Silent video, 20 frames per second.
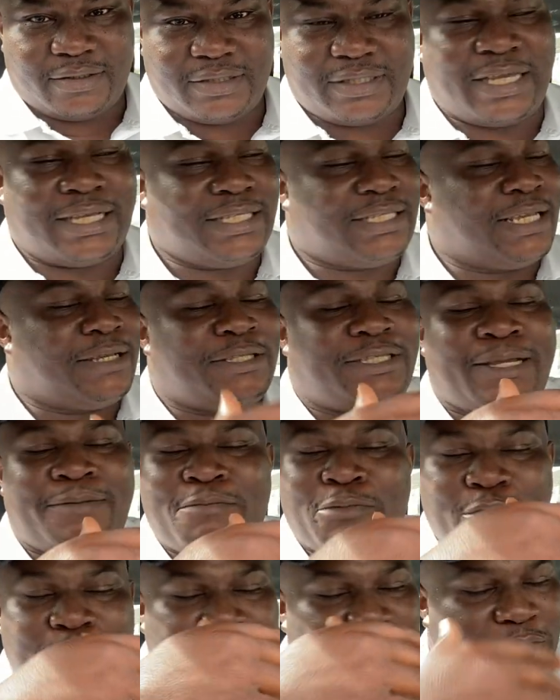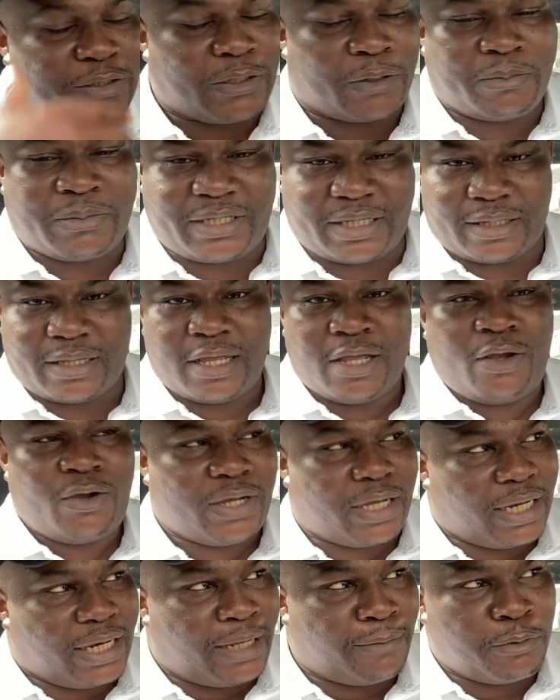There must be something.
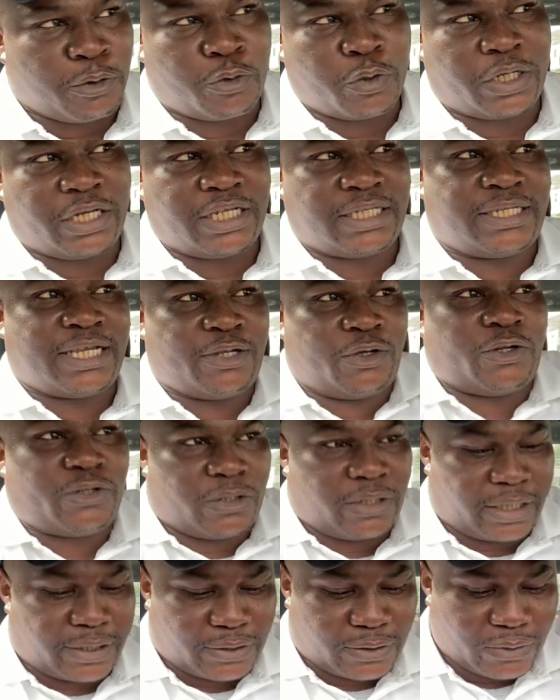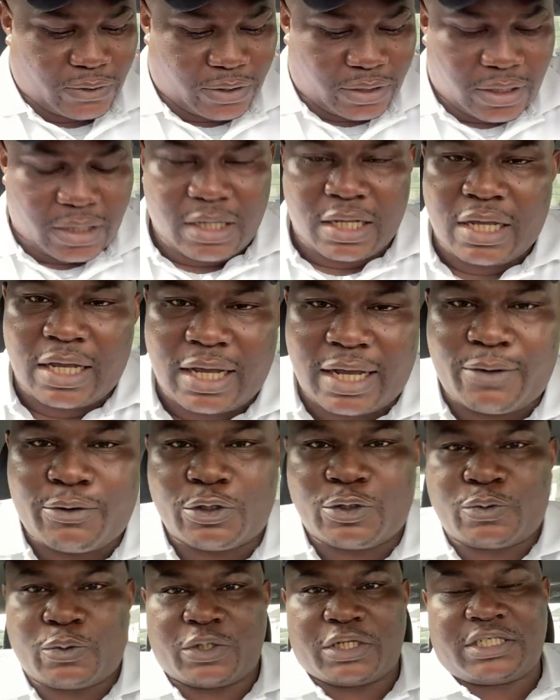Okay, let me quickly tell you another story. I
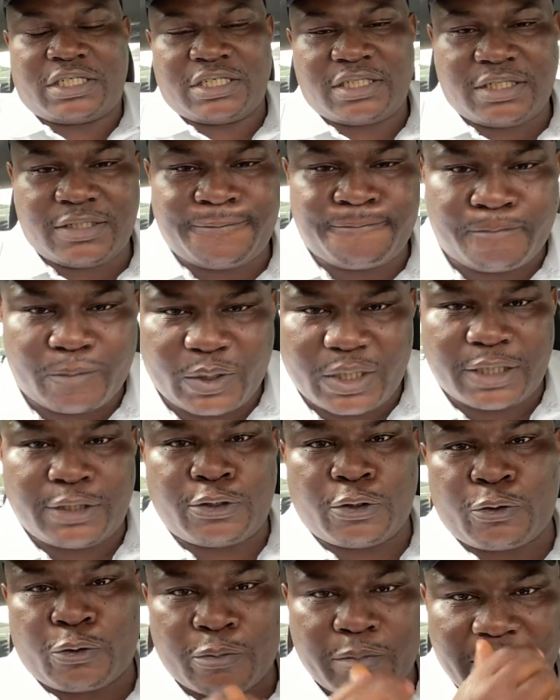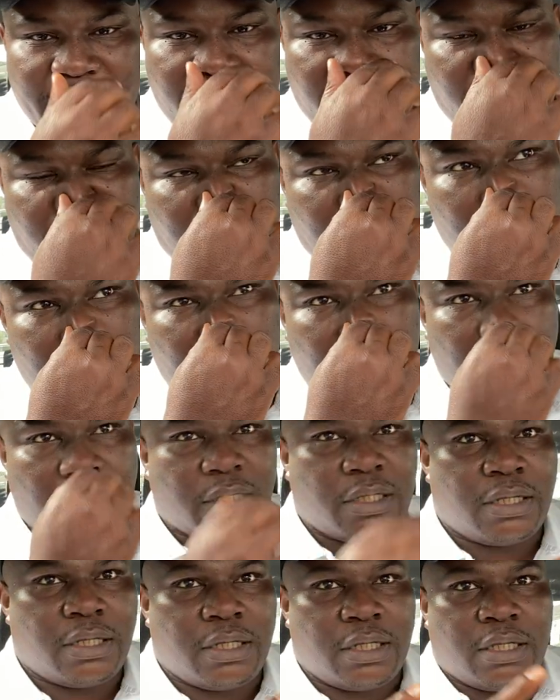was watching a documentary.
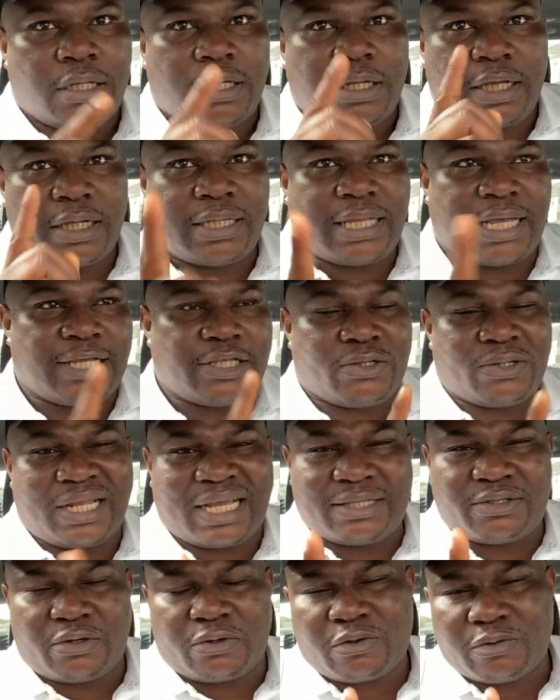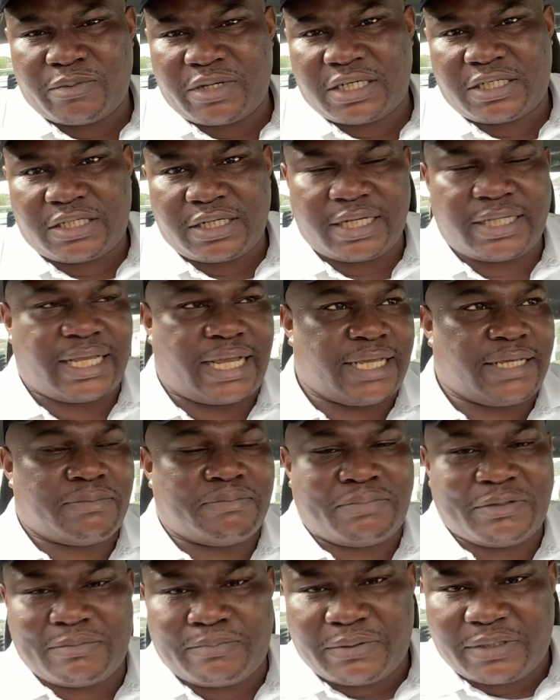Either I saw that documentary either in
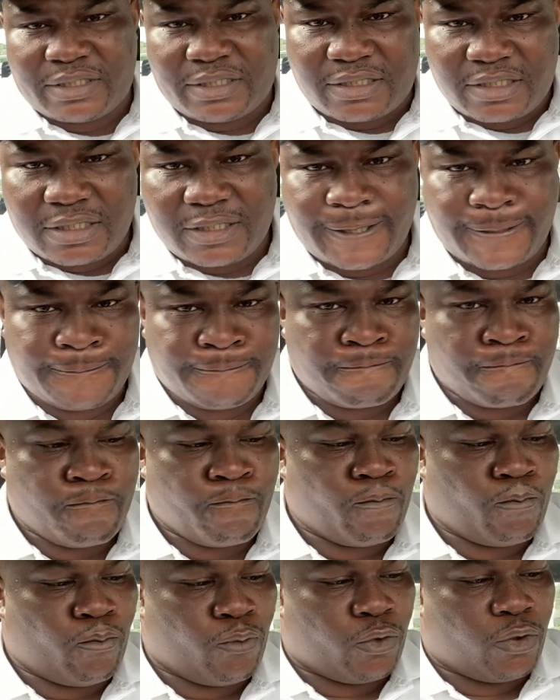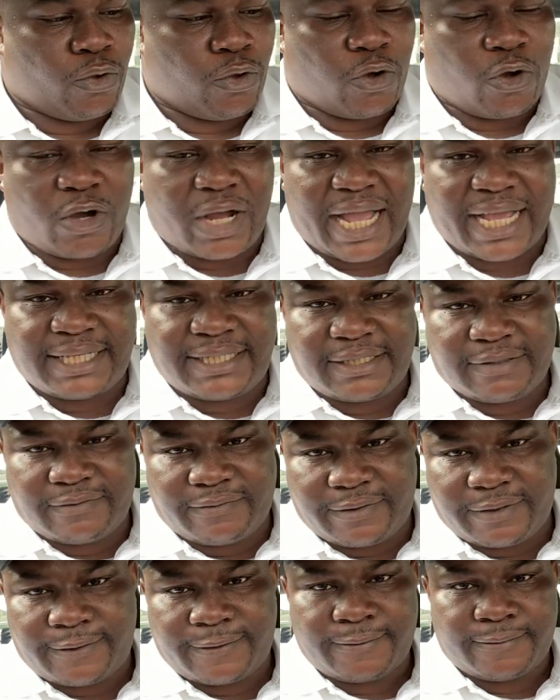BBC or
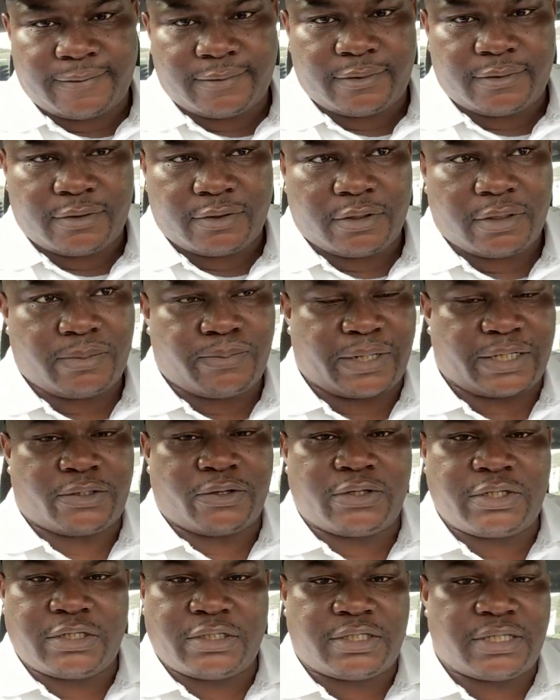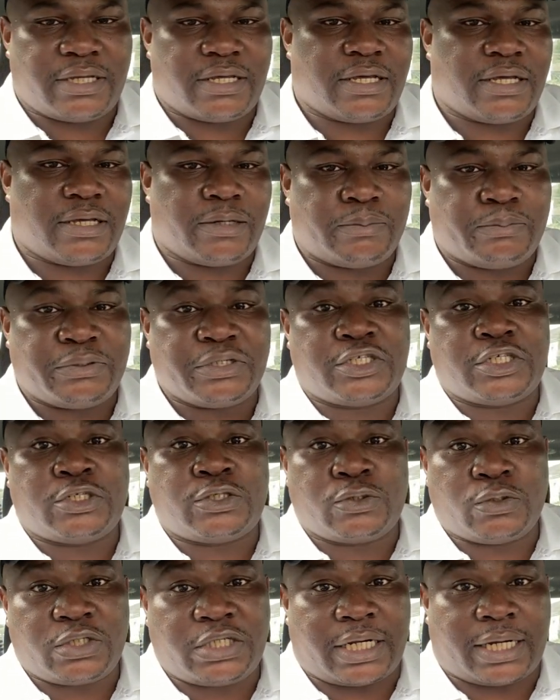ITV about all these British
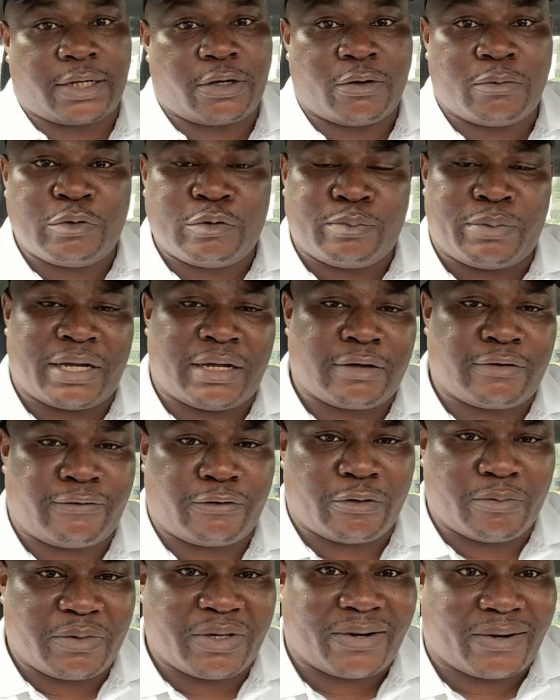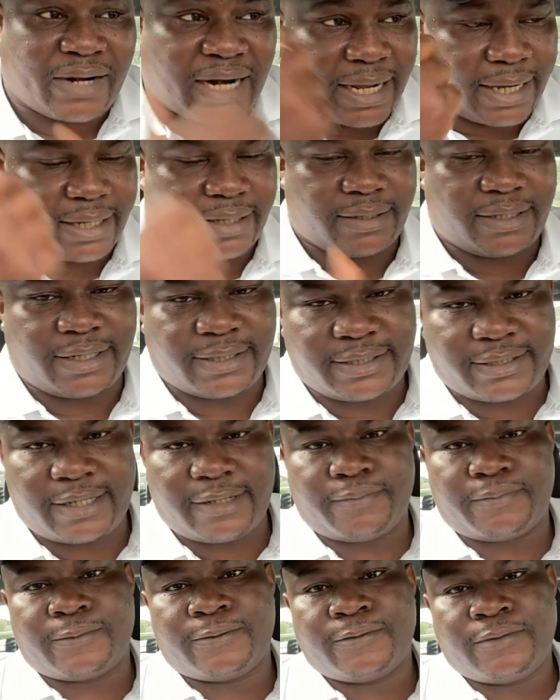soldiers coming back from Iraq that time.